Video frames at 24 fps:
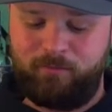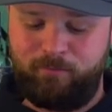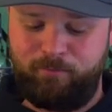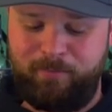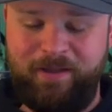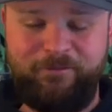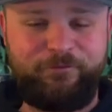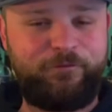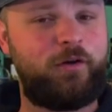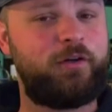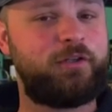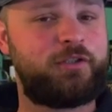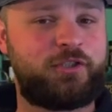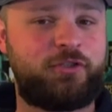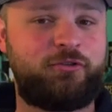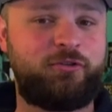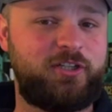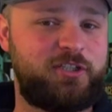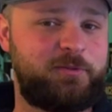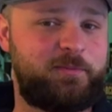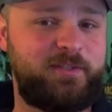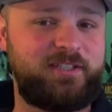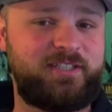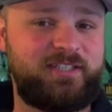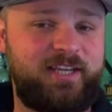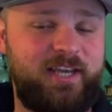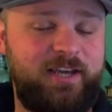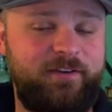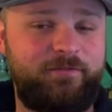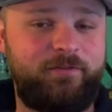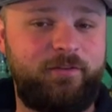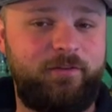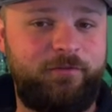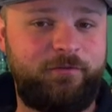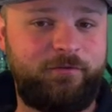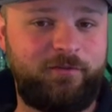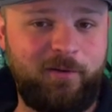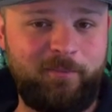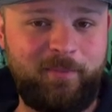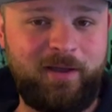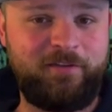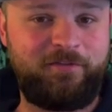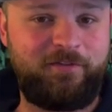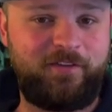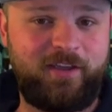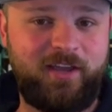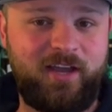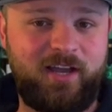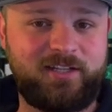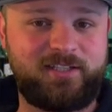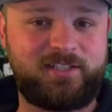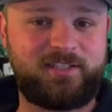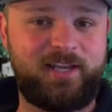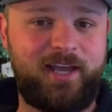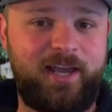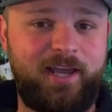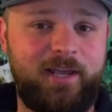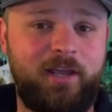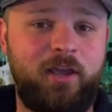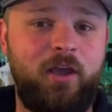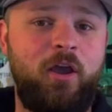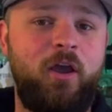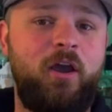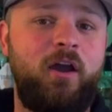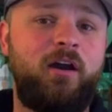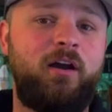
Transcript: my first Christmas gift from my fiance